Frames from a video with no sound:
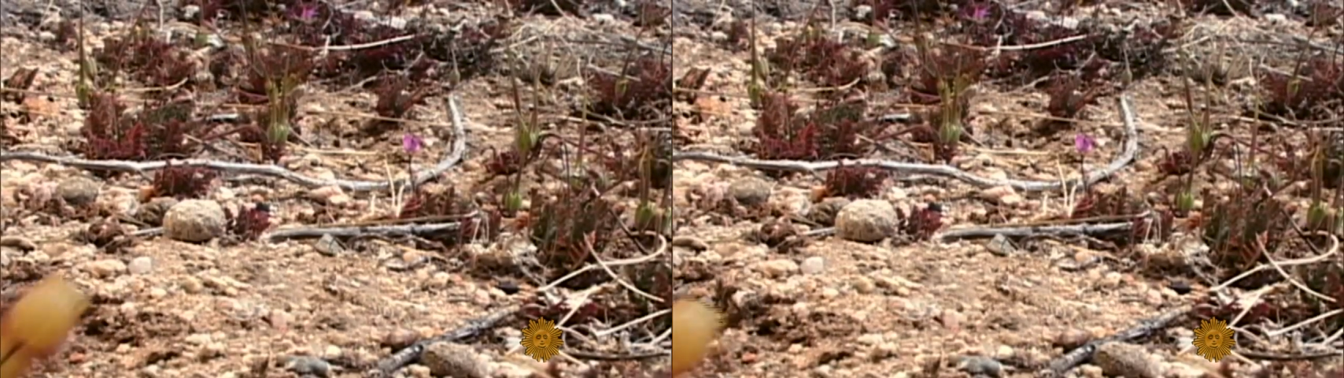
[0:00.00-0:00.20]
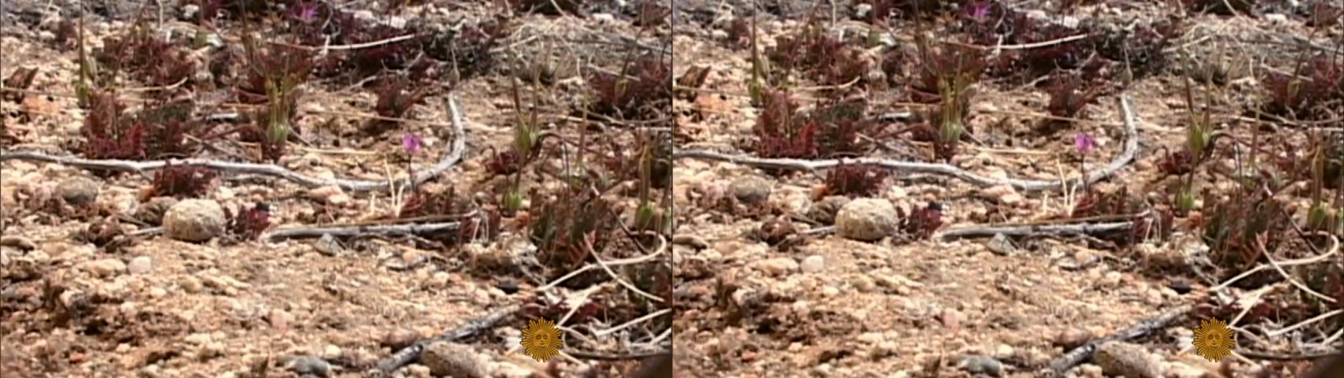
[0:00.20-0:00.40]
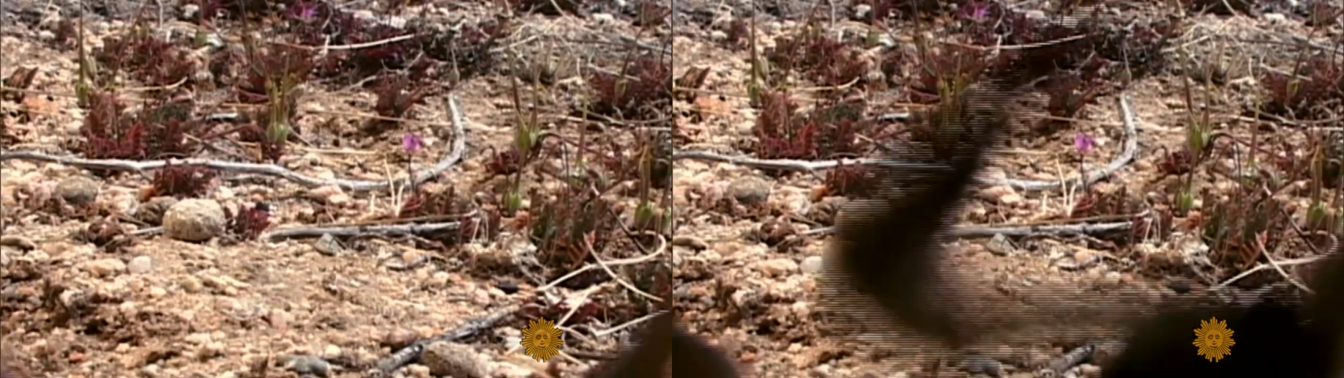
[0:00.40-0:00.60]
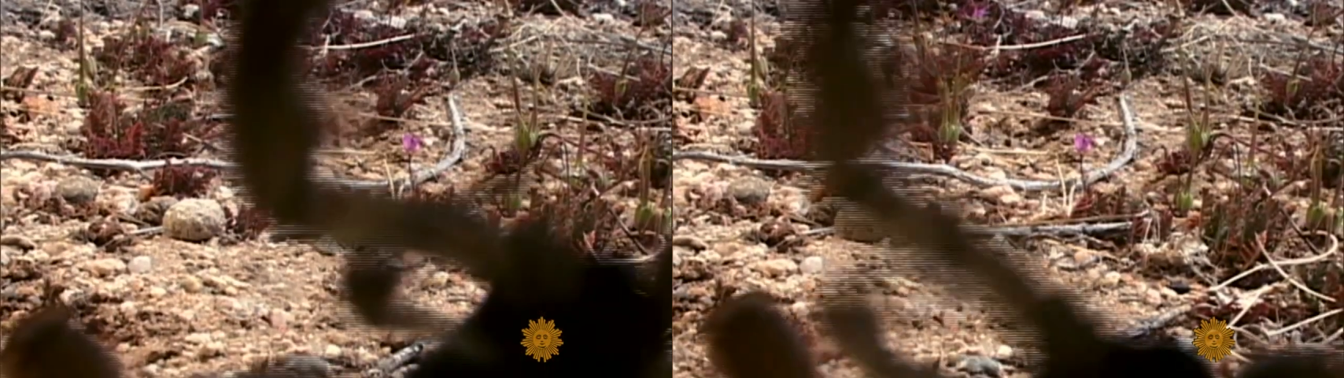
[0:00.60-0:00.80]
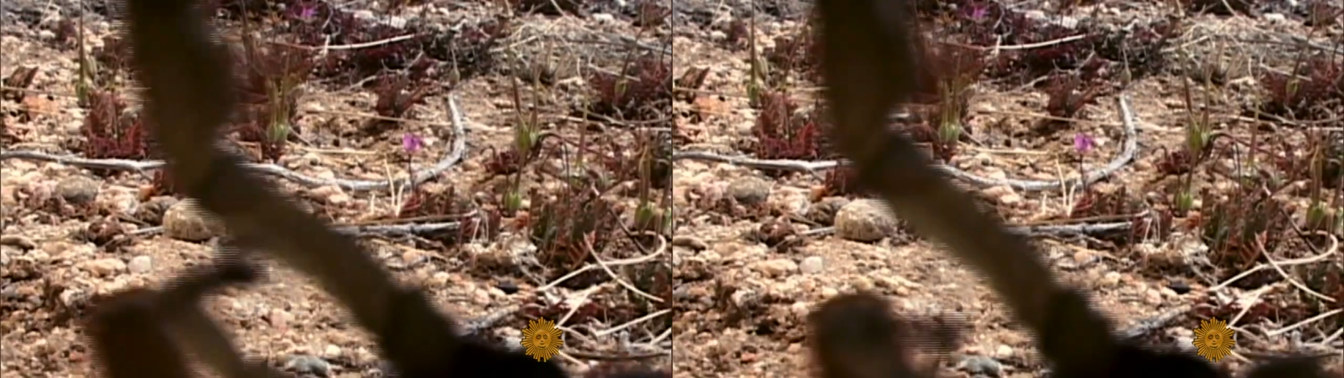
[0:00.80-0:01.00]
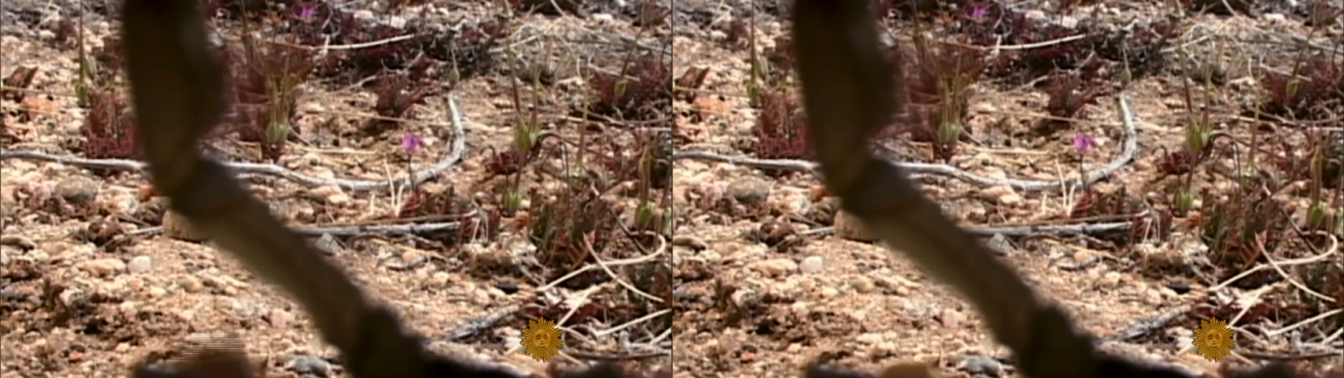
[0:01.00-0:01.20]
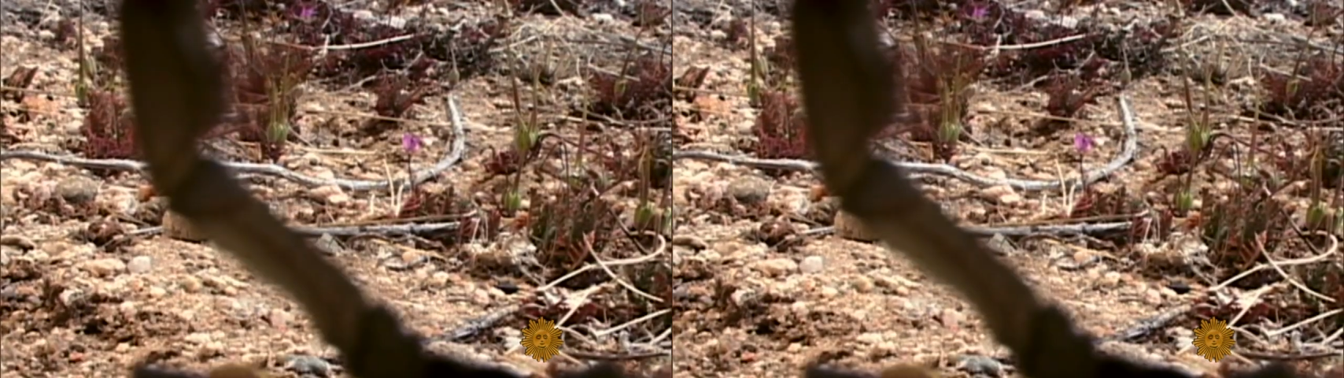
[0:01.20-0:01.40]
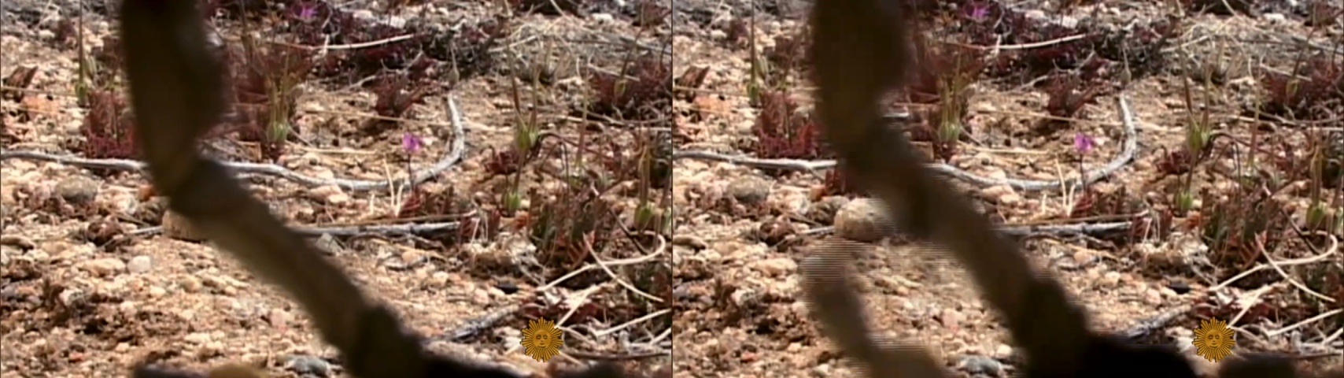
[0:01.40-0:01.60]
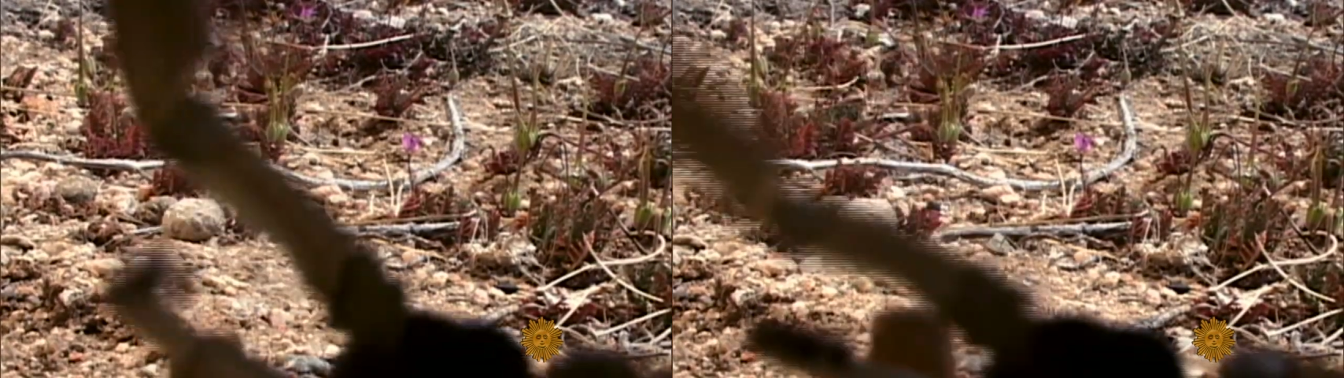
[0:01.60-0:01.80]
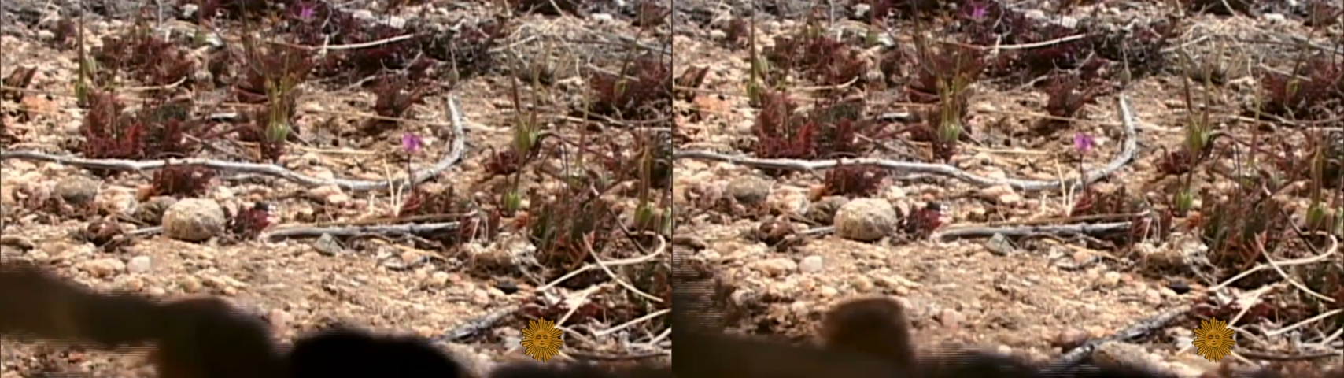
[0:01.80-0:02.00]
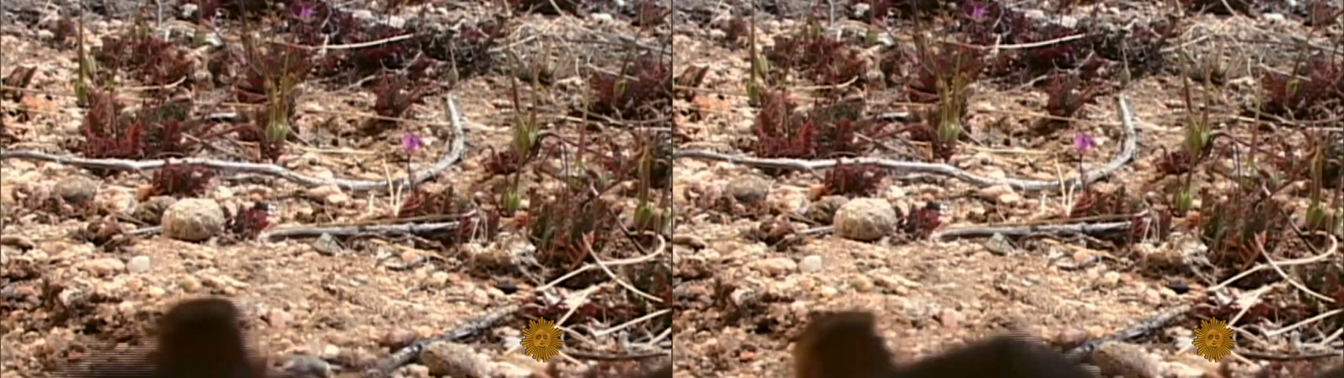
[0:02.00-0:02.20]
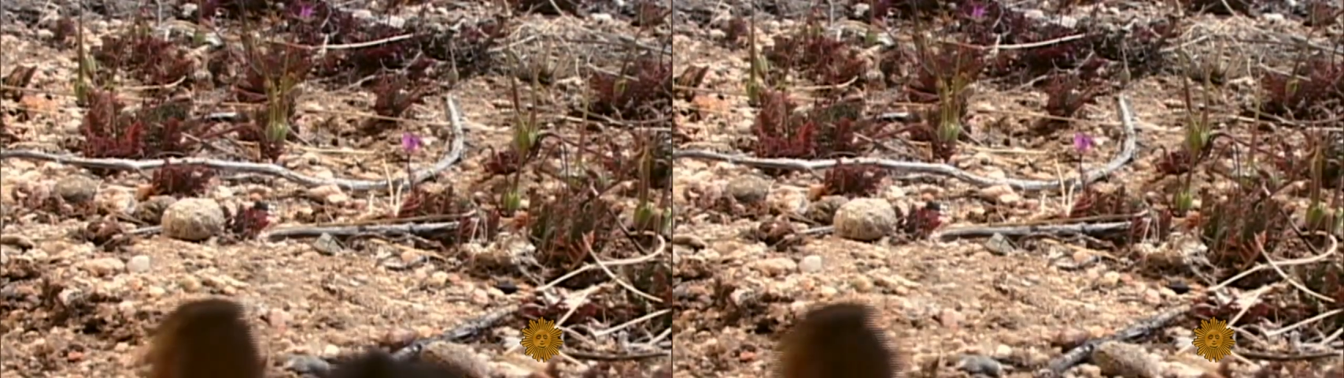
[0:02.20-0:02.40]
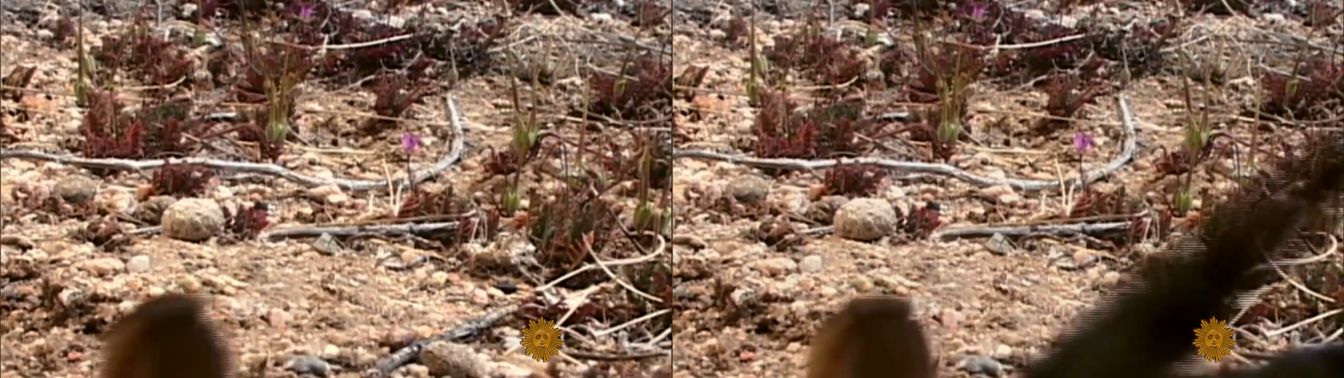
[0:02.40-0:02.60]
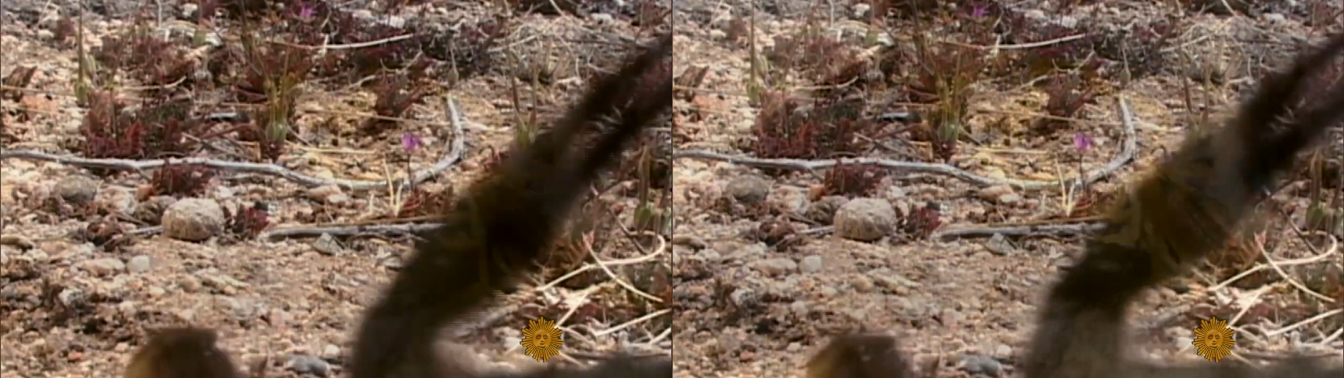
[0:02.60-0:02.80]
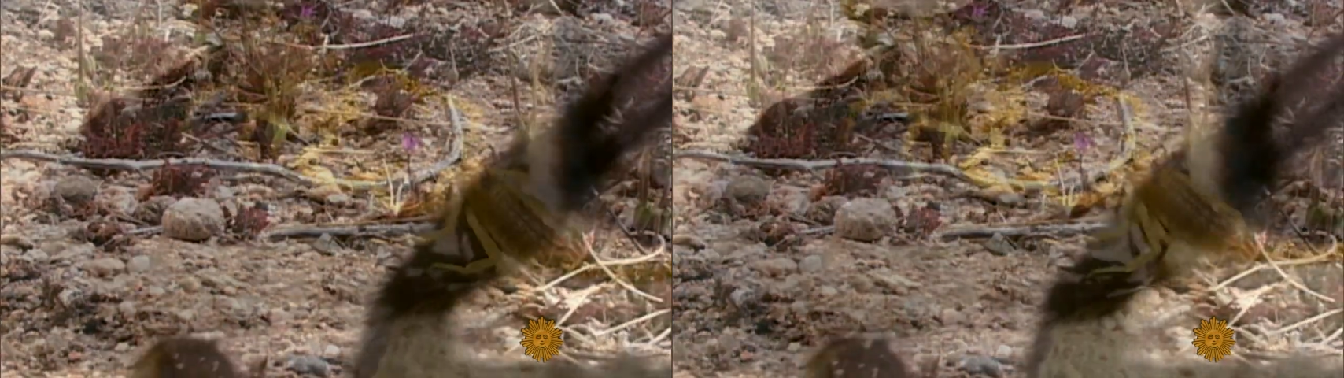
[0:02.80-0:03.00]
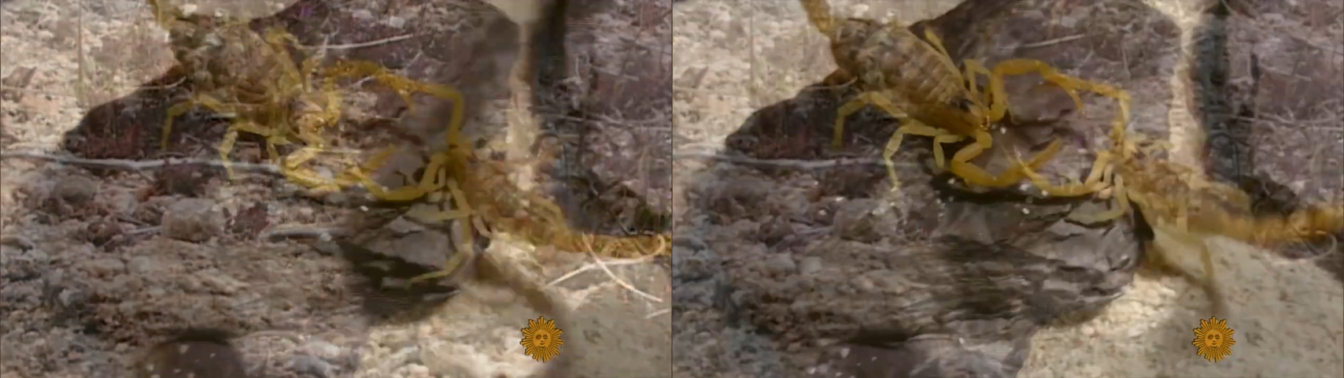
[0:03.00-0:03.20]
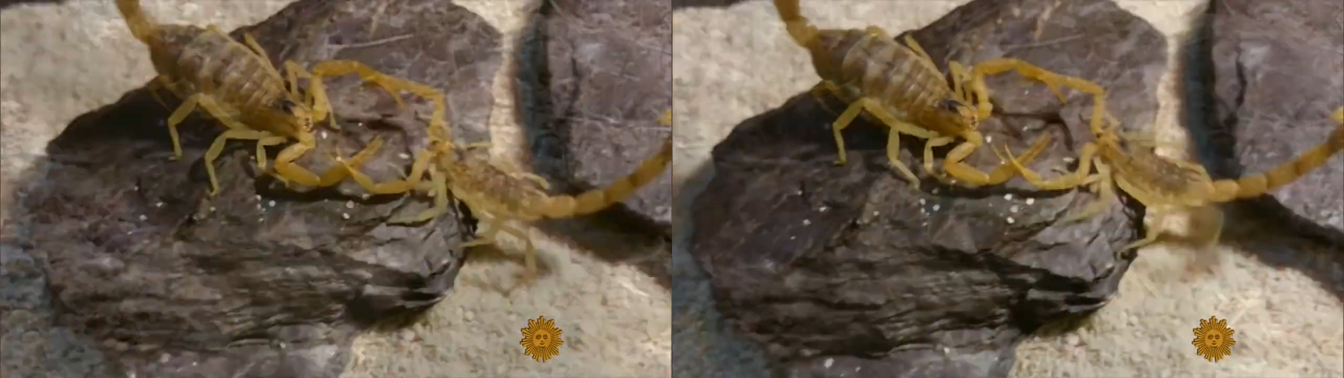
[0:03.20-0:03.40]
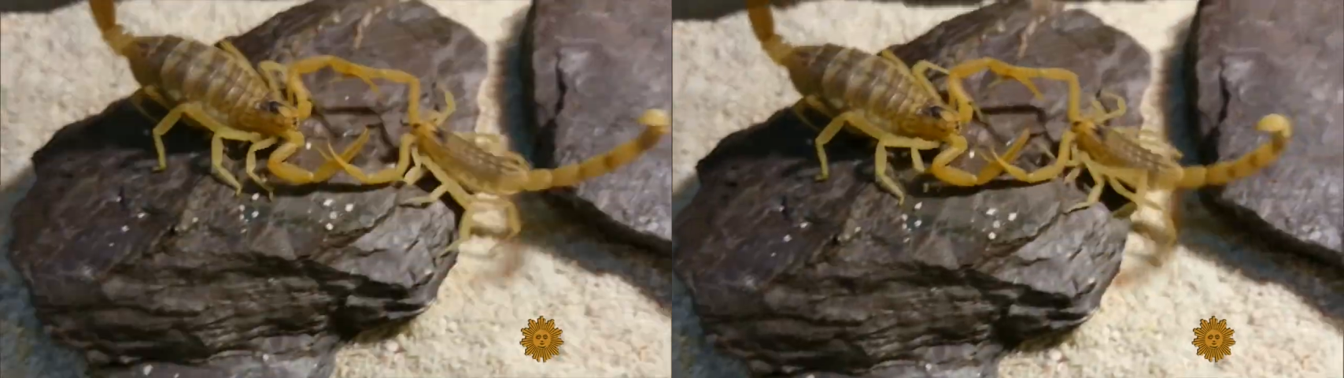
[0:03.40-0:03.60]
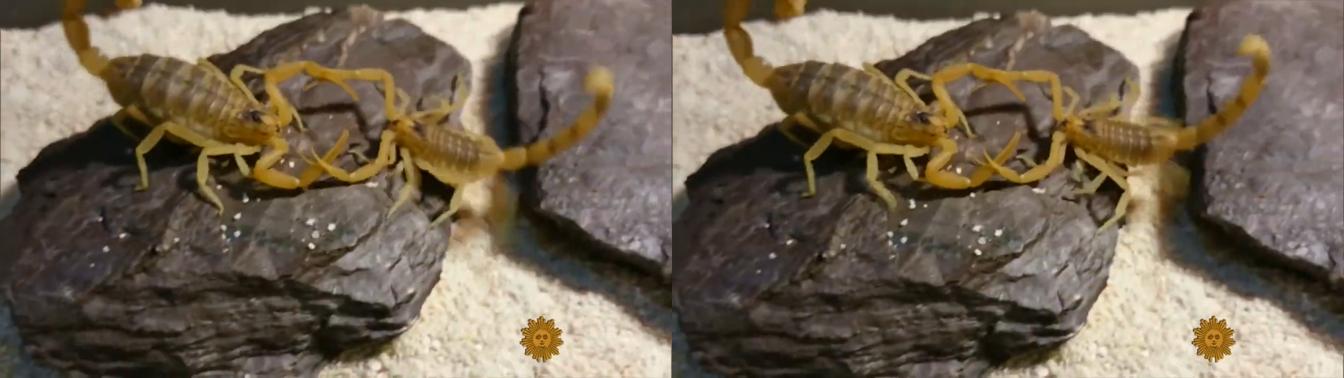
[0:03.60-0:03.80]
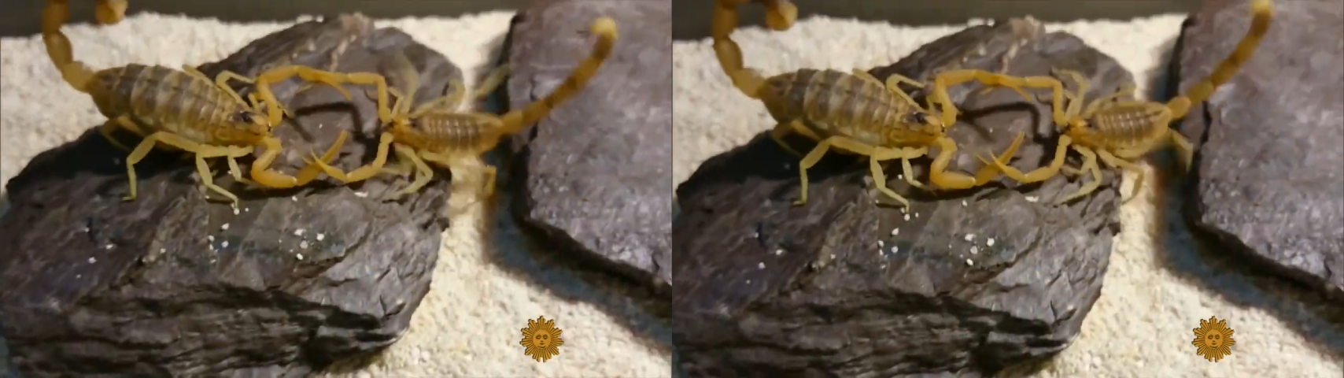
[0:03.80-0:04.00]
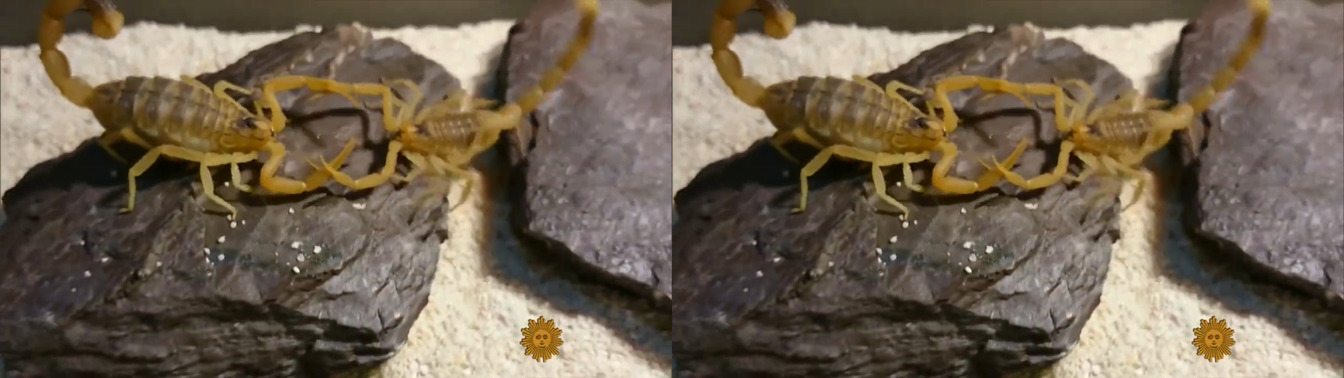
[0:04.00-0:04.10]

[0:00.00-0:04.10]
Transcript: Nobody's mouth can be seen.